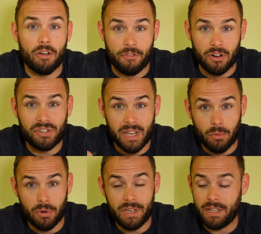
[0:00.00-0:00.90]
right, first thing
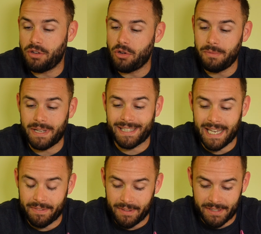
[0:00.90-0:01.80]
we're gonna need to do is
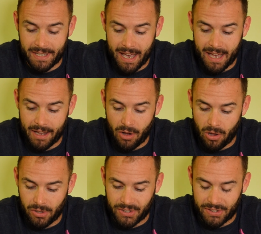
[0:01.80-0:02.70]
get this guy
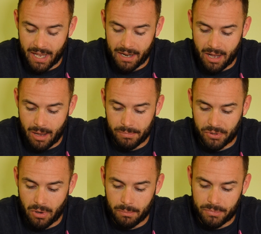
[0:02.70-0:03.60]
all set up.
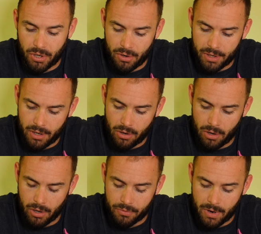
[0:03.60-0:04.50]
So I'm turning it
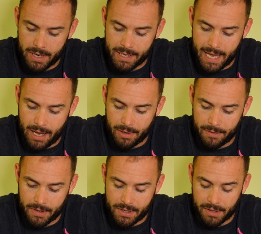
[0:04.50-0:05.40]
on right now,
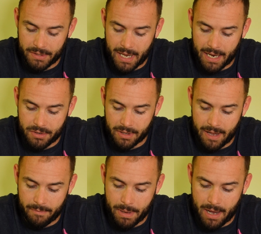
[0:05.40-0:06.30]
if it does actually
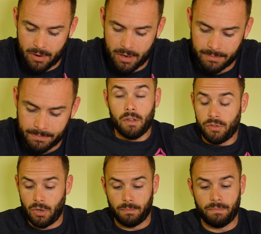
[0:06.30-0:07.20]
have power.
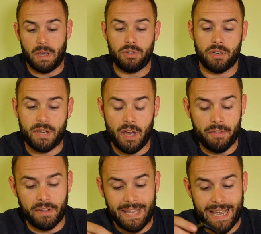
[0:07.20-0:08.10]
So as you can tell,
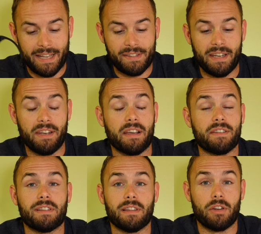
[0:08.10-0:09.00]
this has a
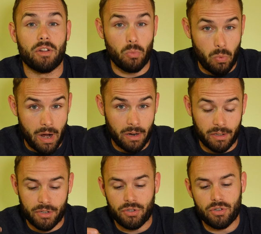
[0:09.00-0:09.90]
nice little
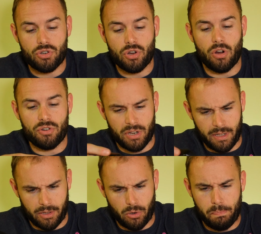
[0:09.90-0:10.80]
wireless
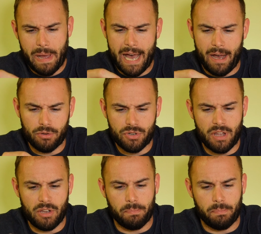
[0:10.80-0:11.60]
charging little pouch that you